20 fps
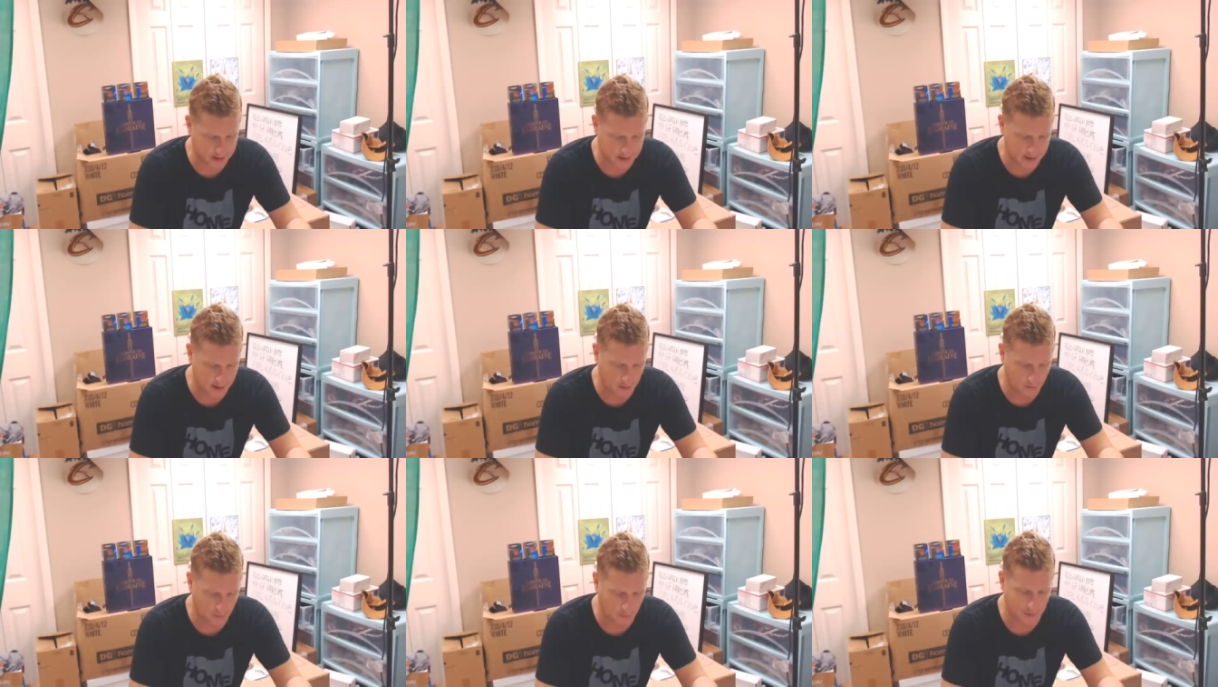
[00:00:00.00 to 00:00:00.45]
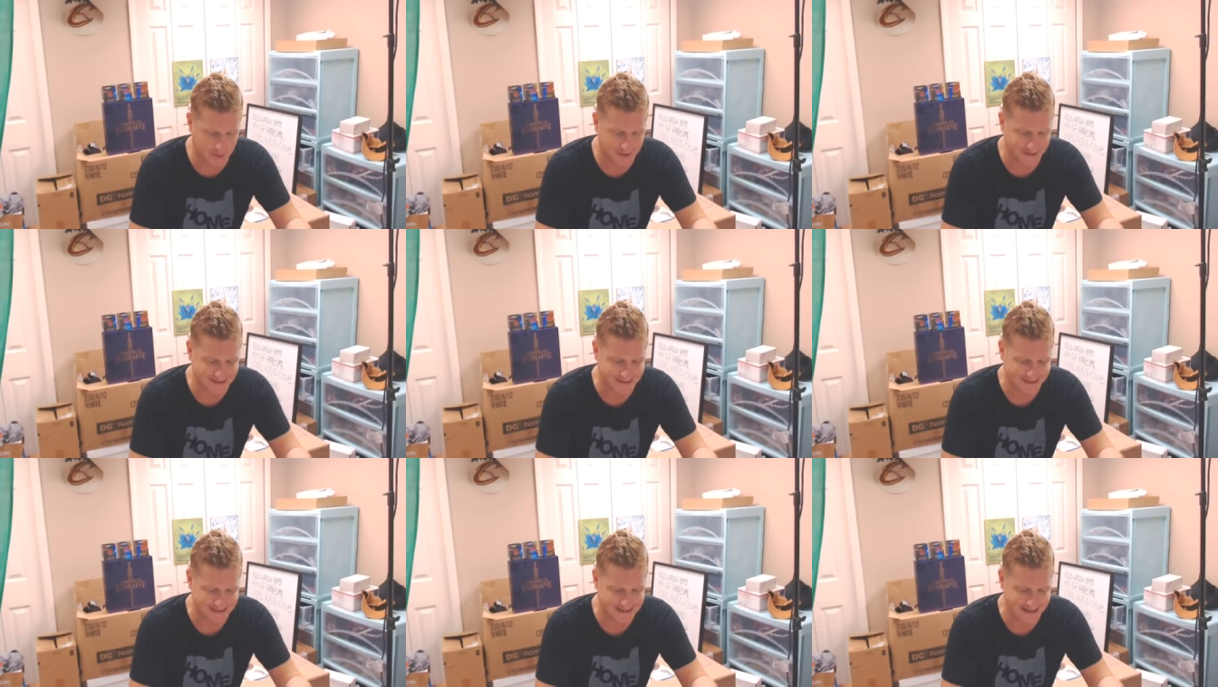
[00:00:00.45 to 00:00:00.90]
out what is
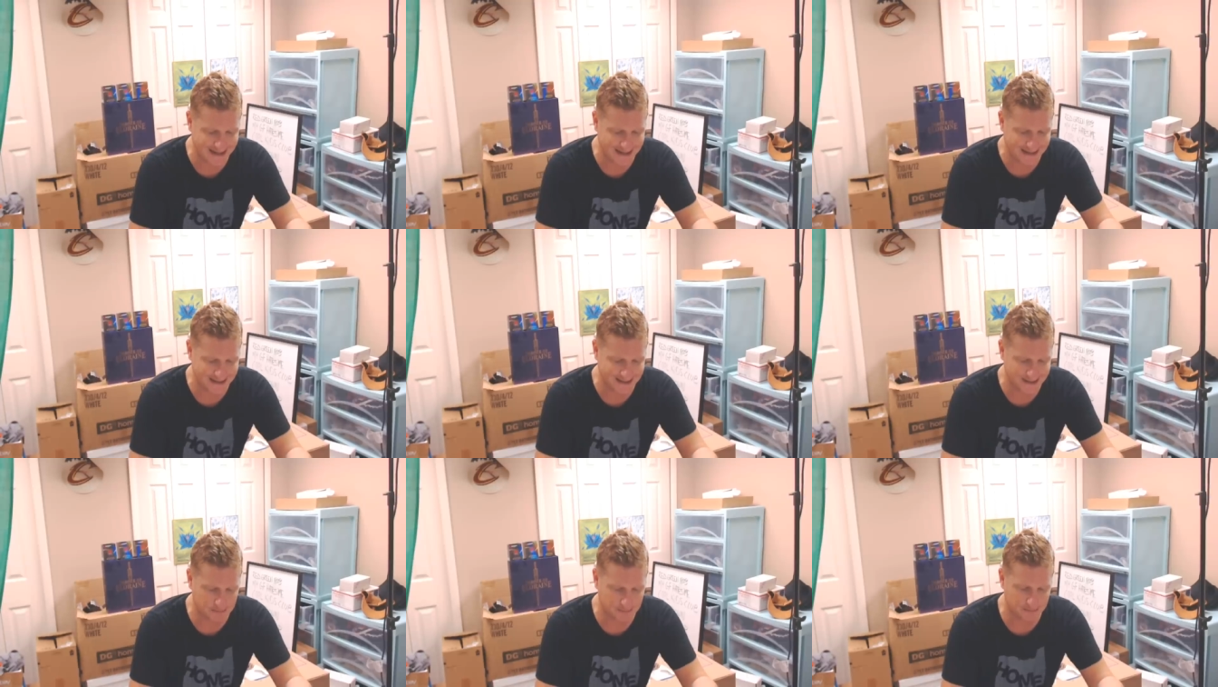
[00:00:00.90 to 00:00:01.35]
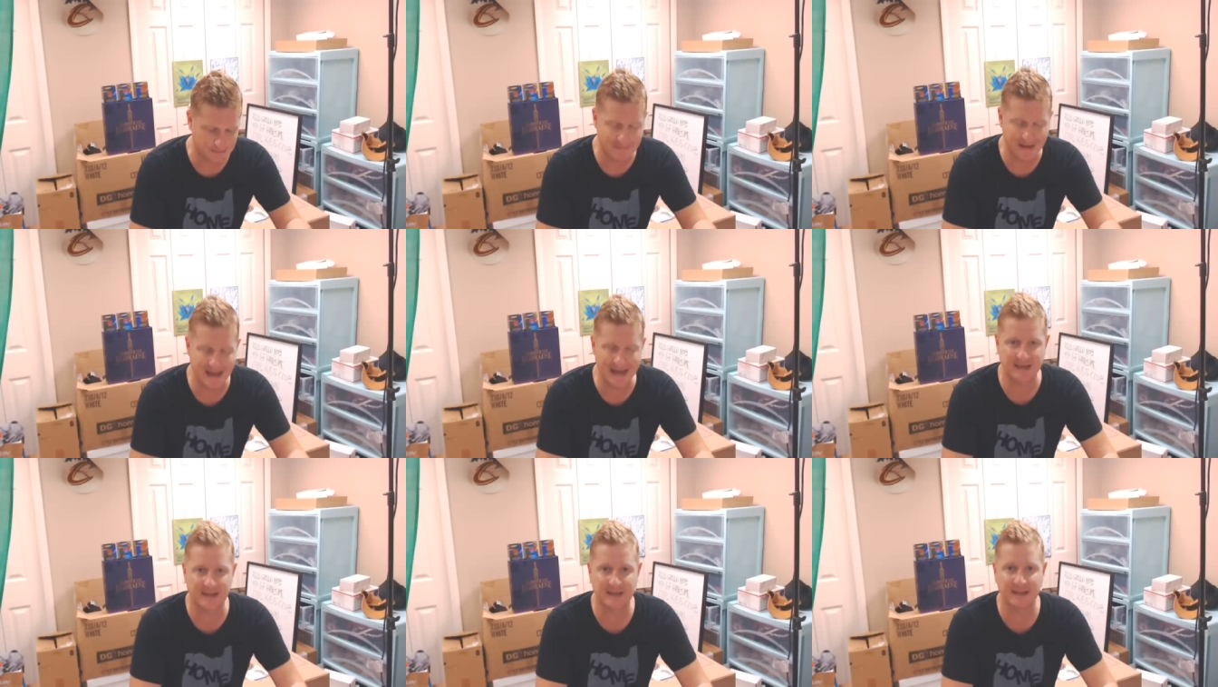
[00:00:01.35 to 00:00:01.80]
inside this
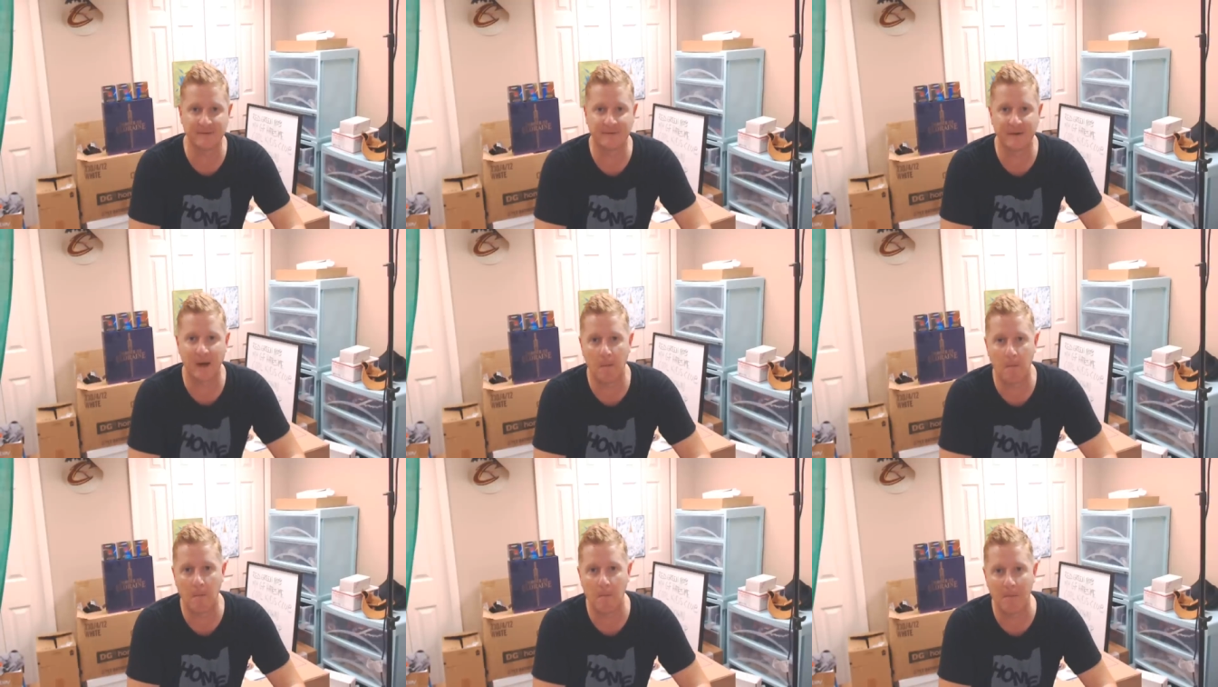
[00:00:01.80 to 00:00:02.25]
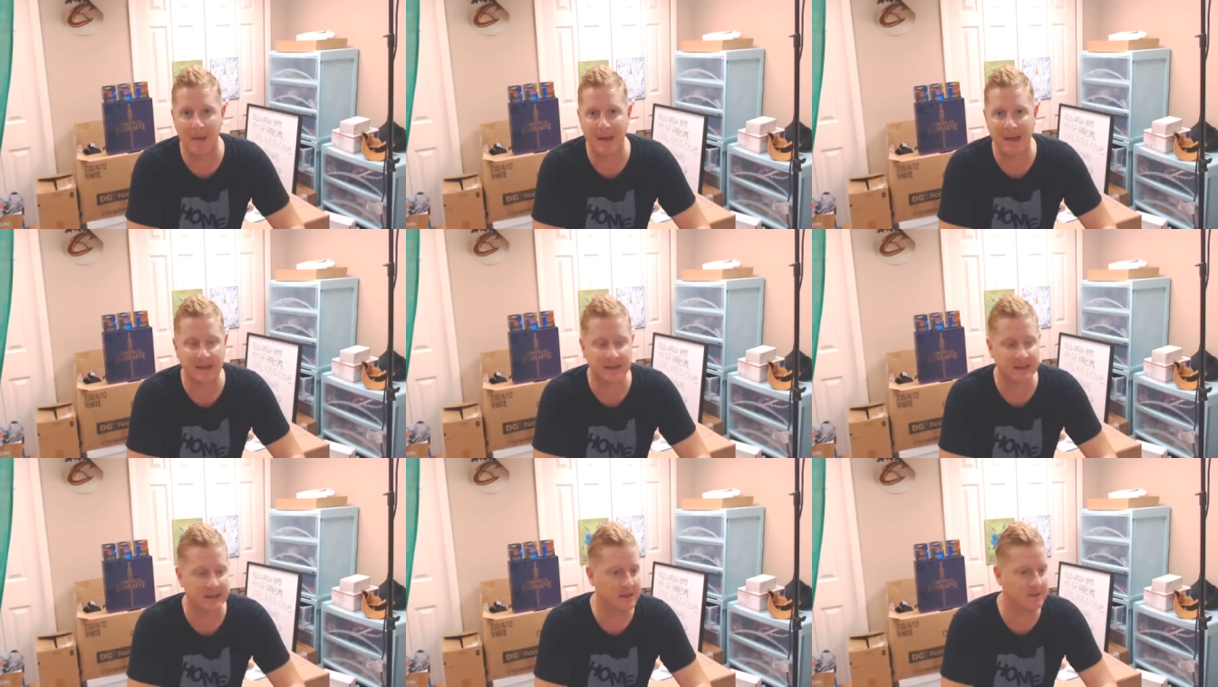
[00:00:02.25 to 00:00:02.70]
massive,
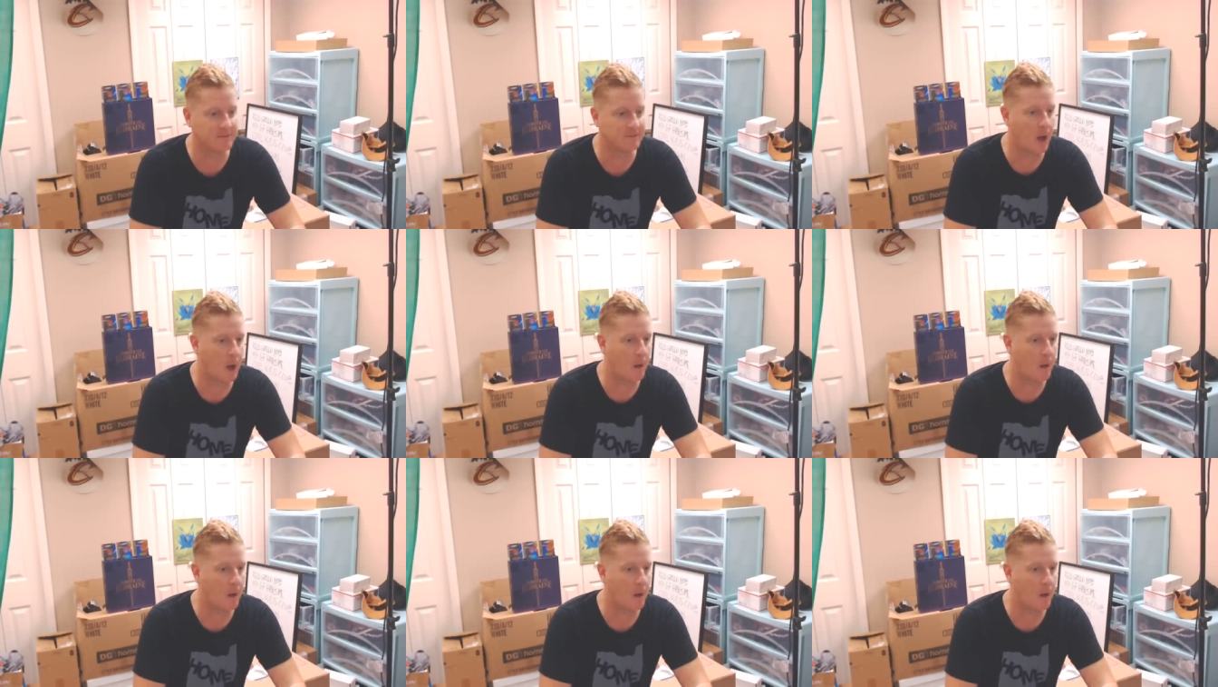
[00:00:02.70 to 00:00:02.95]
massive,